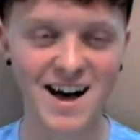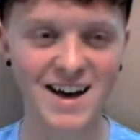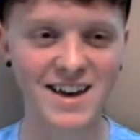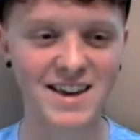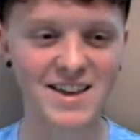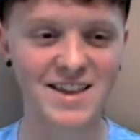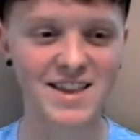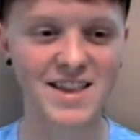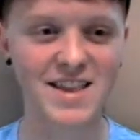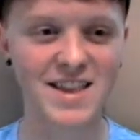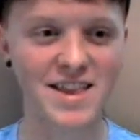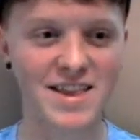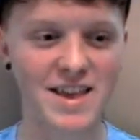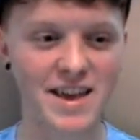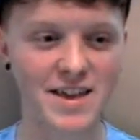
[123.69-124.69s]
I can
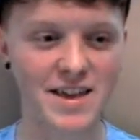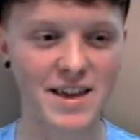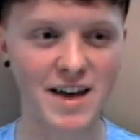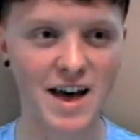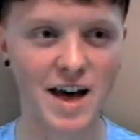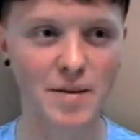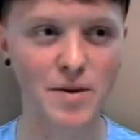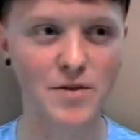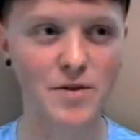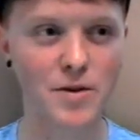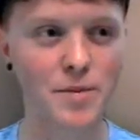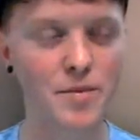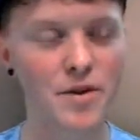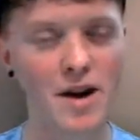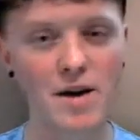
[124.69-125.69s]
say that I'm
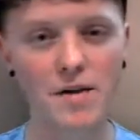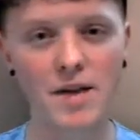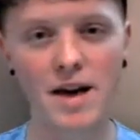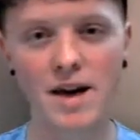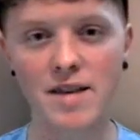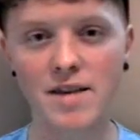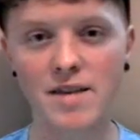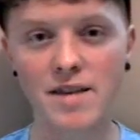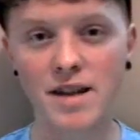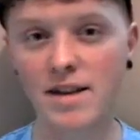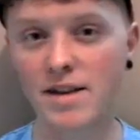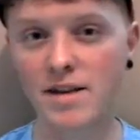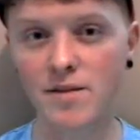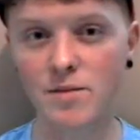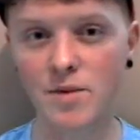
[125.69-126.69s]
extremely proud that I
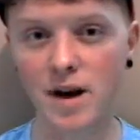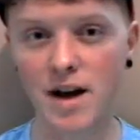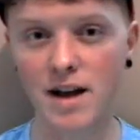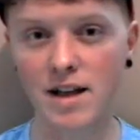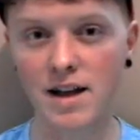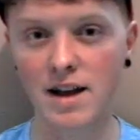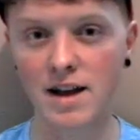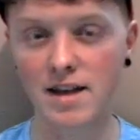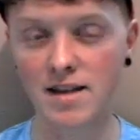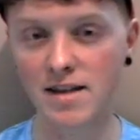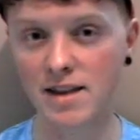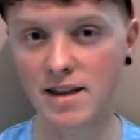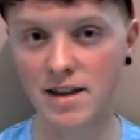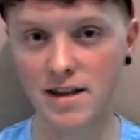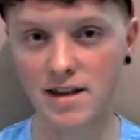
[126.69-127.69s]
studied well and
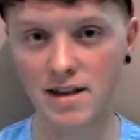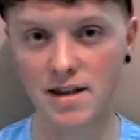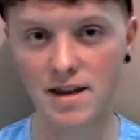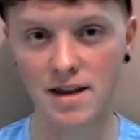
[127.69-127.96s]
exceeded